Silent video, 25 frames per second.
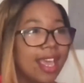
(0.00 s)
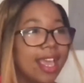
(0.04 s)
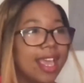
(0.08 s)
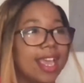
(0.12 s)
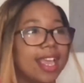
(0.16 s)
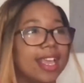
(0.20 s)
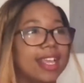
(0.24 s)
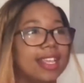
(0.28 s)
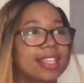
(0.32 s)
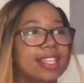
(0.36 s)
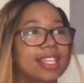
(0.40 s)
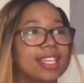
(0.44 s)

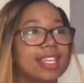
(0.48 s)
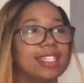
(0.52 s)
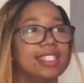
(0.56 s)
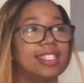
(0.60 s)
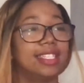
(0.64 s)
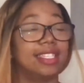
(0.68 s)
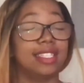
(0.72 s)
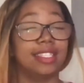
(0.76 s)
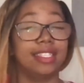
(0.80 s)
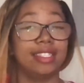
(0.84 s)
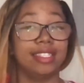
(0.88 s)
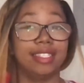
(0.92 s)
and then
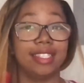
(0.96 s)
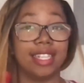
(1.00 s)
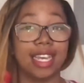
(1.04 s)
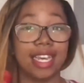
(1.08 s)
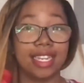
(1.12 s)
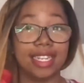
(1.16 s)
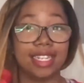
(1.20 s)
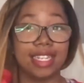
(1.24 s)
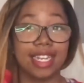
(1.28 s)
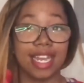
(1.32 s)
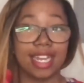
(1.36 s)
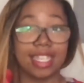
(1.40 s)
just set
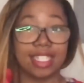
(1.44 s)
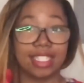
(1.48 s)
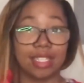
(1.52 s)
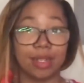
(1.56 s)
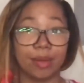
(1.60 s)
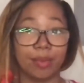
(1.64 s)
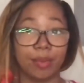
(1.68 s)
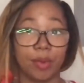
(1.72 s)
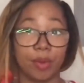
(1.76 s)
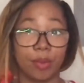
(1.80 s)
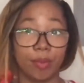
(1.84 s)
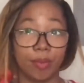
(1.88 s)
it as a
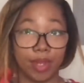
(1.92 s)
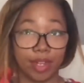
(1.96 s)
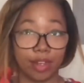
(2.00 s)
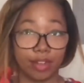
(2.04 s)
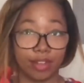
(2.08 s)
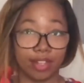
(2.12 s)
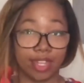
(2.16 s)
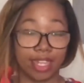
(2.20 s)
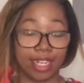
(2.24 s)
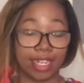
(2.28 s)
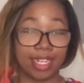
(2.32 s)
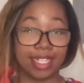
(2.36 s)
premiere
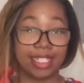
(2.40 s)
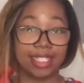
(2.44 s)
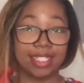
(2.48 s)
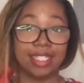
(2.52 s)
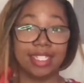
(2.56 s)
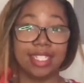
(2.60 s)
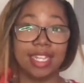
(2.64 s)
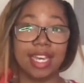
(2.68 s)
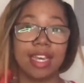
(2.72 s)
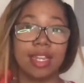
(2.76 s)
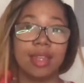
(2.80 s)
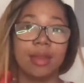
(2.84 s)
like I
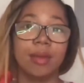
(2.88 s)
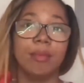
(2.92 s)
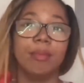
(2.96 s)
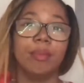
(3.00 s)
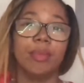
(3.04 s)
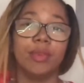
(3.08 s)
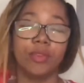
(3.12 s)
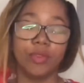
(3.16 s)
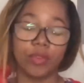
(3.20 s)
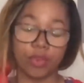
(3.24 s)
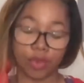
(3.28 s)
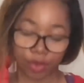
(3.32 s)
said
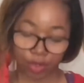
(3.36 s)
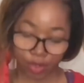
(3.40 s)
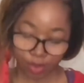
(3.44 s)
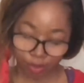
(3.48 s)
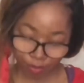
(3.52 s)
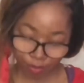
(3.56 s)
before.